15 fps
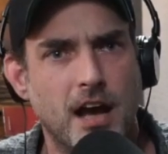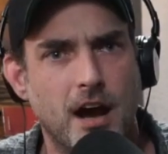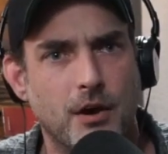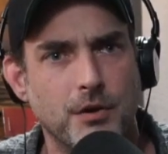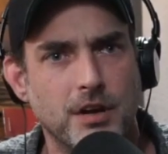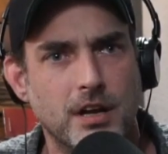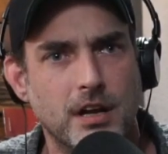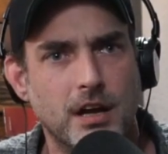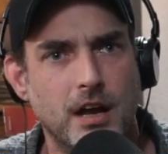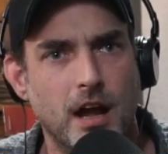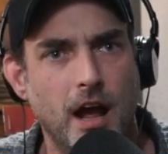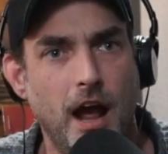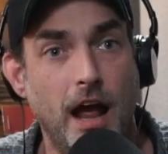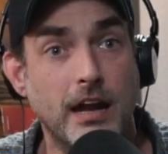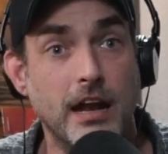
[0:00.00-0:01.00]
checked out,"
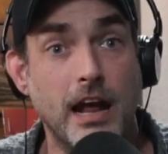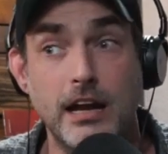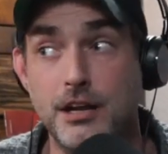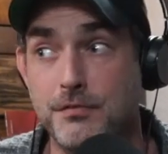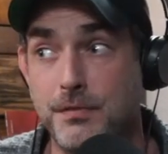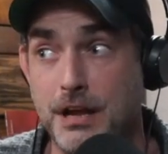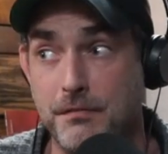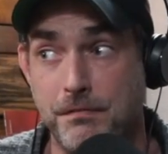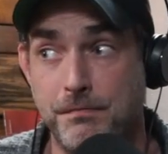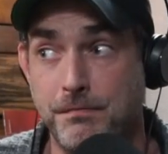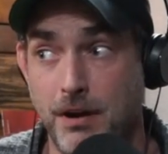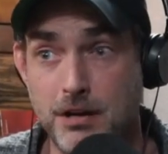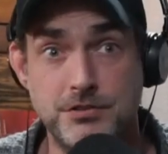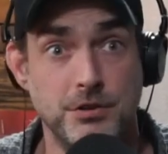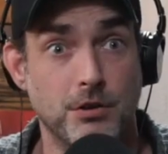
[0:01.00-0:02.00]
and it
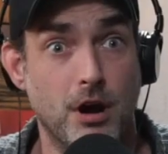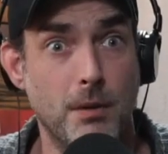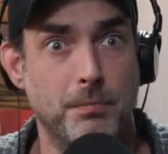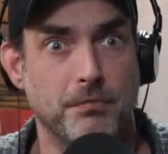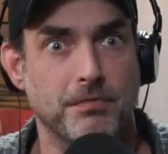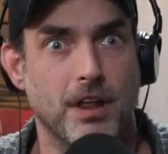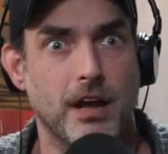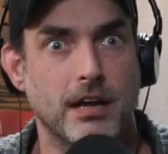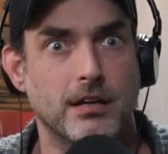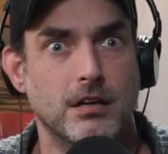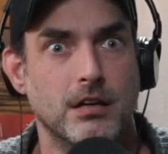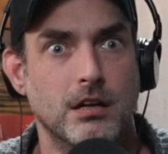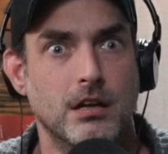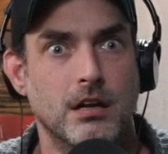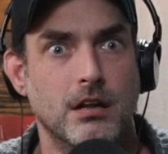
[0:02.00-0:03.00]
fucks her up of
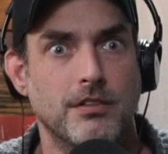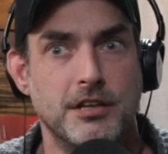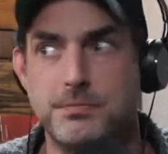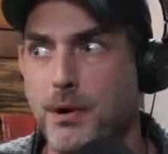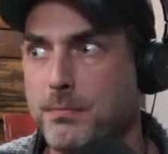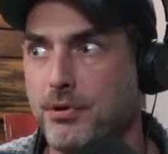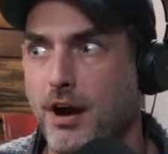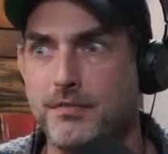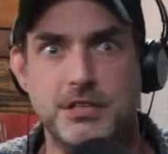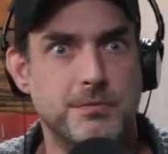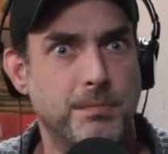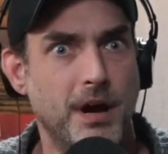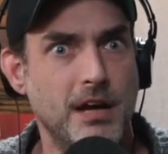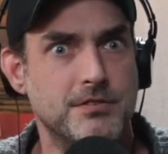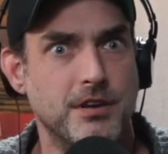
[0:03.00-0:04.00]
like, that's my private
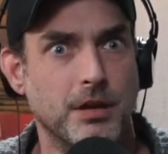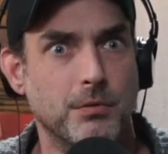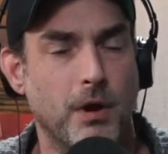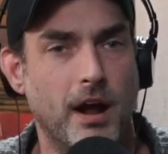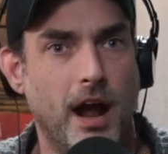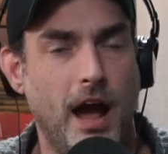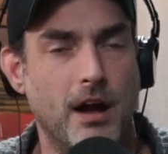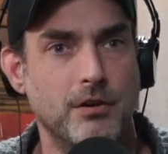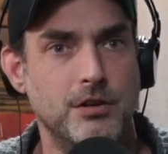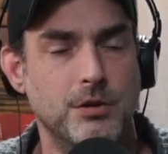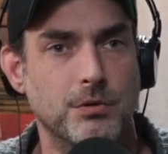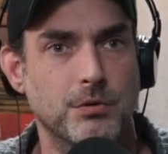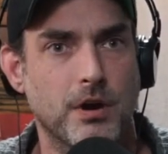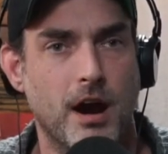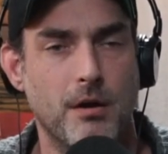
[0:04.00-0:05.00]
space. Like how
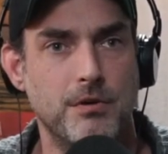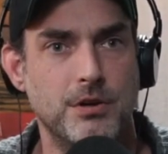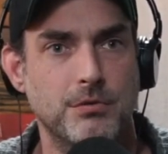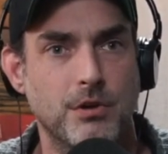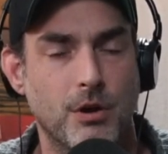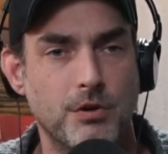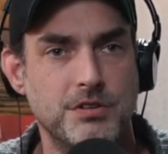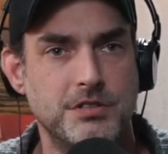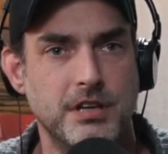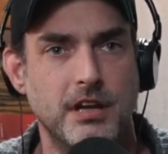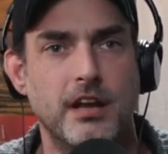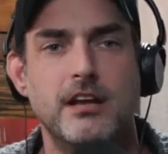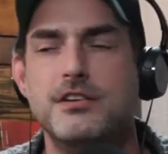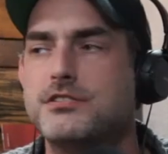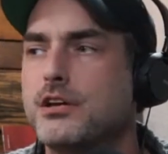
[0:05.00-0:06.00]
are you
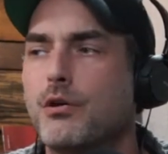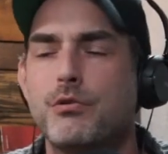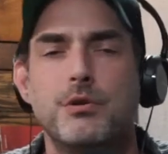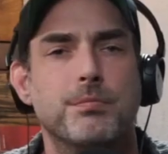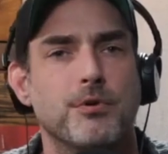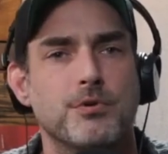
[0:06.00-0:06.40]
noticing? And he's the only